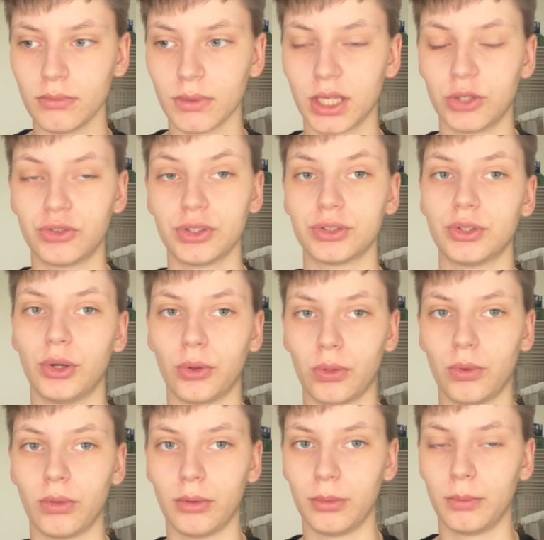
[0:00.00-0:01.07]
And she's going through
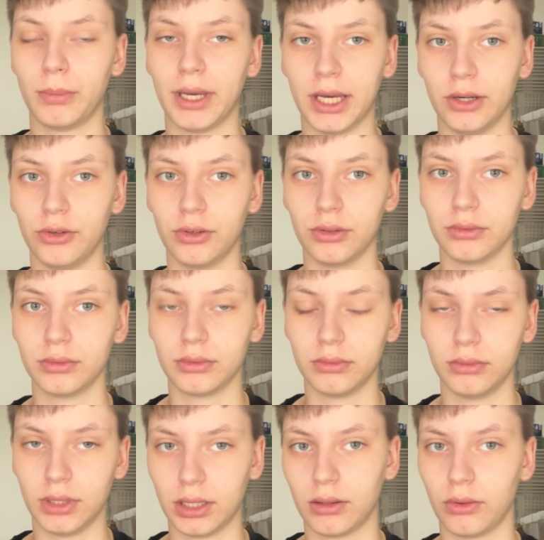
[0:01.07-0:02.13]
the pattern,
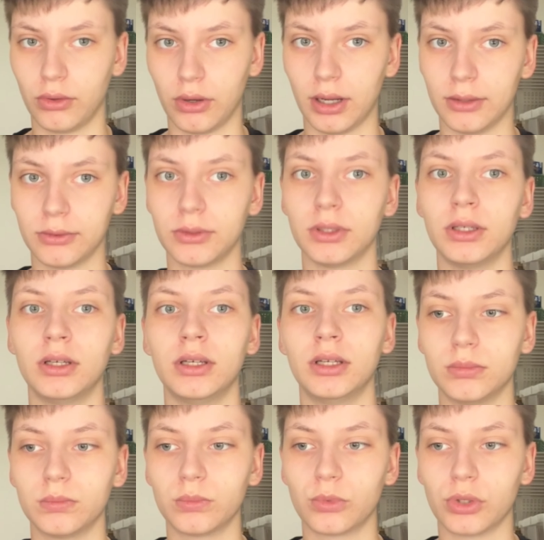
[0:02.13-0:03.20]
like the graph,
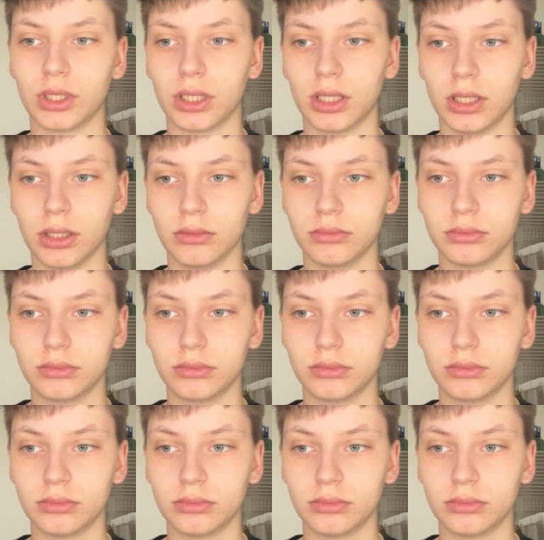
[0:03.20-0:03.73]
pretty